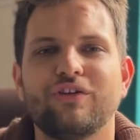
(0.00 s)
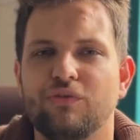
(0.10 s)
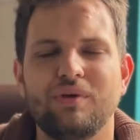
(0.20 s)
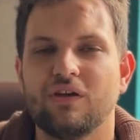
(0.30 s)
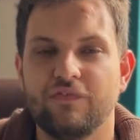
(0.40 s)
to
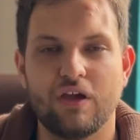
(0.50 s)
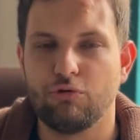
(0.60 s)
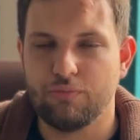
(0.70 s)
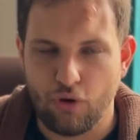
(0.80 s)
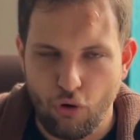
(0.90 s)
be
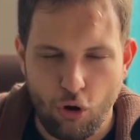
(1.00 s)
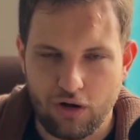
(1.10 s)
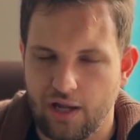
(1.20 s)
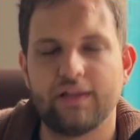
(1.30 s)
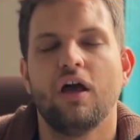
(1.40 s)
available
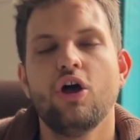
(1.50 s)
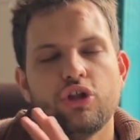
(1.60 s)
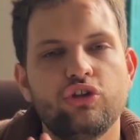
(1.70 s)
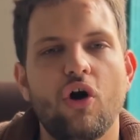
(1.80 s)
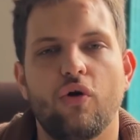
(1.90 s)
online.
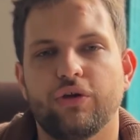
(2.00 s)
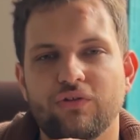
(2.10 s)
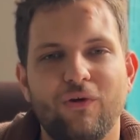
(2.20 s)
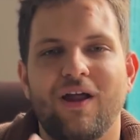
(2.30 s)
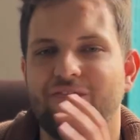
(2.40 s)
No, you
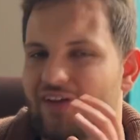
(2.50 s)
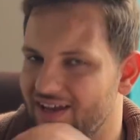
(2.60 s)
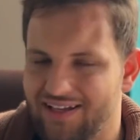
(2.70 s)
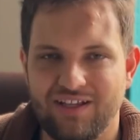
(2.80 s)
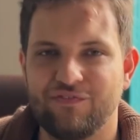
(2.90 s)
don't have
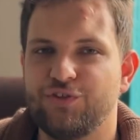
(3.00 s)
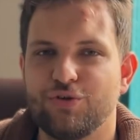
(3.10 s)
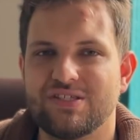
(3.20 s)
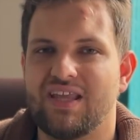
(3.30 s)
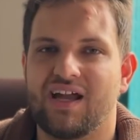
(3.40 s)
any of
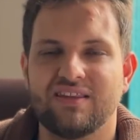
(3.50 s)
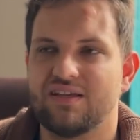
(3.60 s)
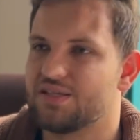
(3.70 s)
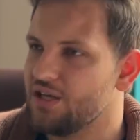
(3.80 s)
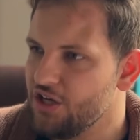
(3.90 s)
those
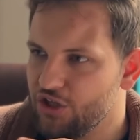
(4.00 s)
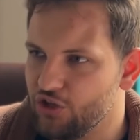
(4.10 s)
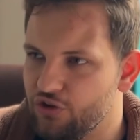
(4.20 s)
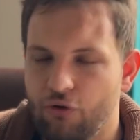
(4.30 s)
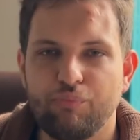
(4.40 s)
tactics. You
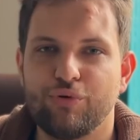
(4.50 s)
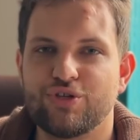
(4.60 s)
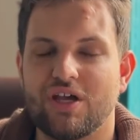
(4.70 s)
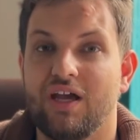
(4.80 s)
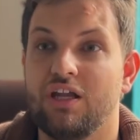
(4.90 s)
don't
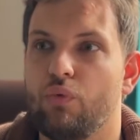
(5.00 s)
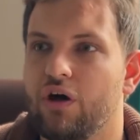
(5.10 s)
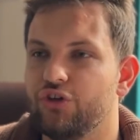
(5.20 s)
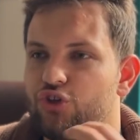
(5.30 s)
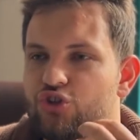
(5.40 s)
push
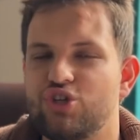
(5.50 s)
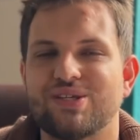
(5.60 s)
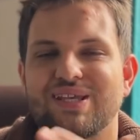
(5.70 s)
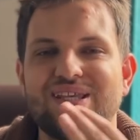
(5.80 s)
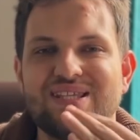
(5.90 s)
anyone. You
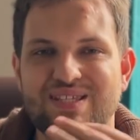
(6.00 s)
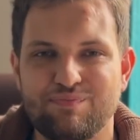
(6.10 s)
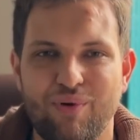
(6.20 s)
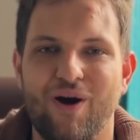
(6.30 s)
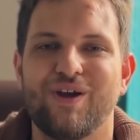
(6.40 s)
just
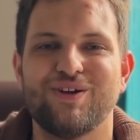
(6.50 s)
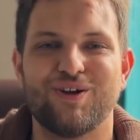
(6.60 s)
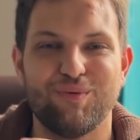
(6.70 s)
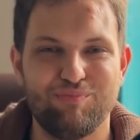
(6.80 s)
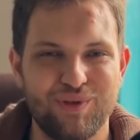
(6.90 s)

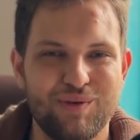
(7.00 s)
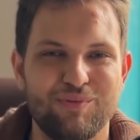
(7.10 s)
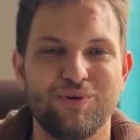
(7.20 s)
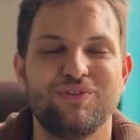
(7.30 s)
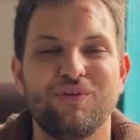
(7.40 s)
inspire
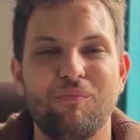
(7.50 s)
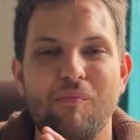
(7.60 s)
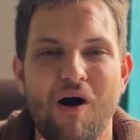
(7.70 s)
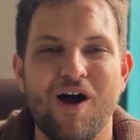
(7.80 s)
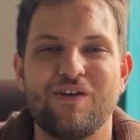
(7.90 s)
people to
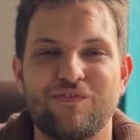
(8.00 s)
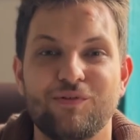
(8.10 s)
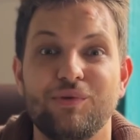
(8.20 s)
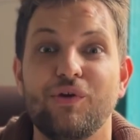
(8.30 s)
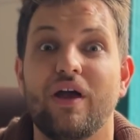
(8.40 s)
buy
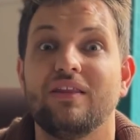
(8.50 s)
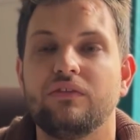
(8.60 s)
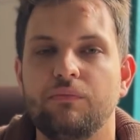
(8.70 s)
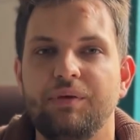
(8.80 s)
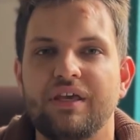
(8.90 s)
from you and
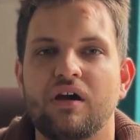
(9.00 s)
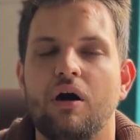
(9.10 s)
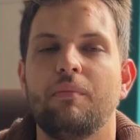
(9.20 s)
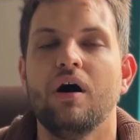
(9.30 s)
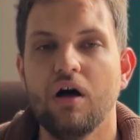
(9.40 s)
to
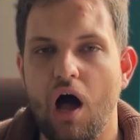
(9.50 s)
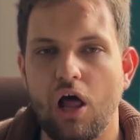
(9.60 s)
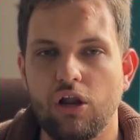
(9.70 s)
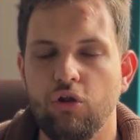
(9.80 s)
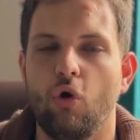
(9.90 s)
become a
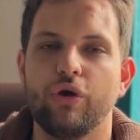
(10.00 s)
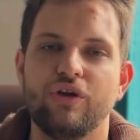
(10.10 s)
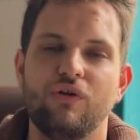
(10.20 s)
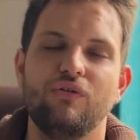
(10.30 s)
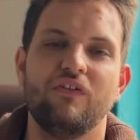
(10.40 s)

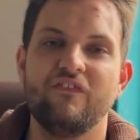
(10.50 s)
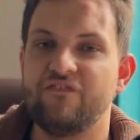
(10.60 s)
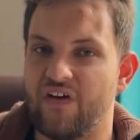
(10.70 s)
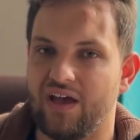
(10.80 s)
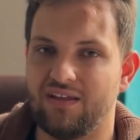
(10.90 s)
loyal
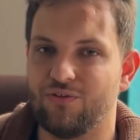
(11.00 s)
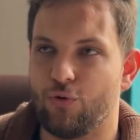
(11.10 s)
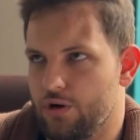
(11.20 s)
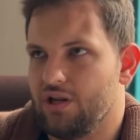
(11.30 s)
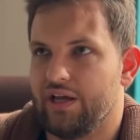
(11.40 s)
fan
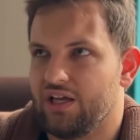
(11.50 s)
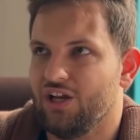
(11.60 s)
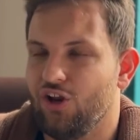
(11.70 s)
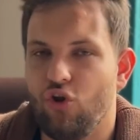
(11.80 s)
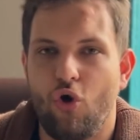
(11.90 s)
or like a
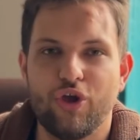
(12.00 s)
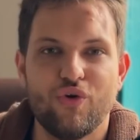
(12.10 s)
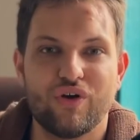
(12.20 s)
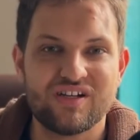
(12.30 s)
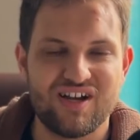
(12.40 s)

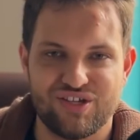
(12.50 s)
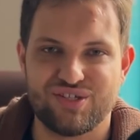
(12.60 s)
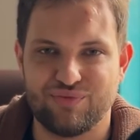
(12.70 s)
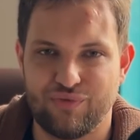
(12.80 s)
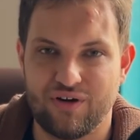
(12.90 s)
loyal
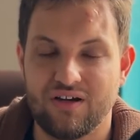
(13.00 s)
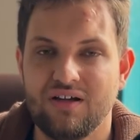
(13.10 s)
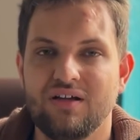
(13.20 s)
customer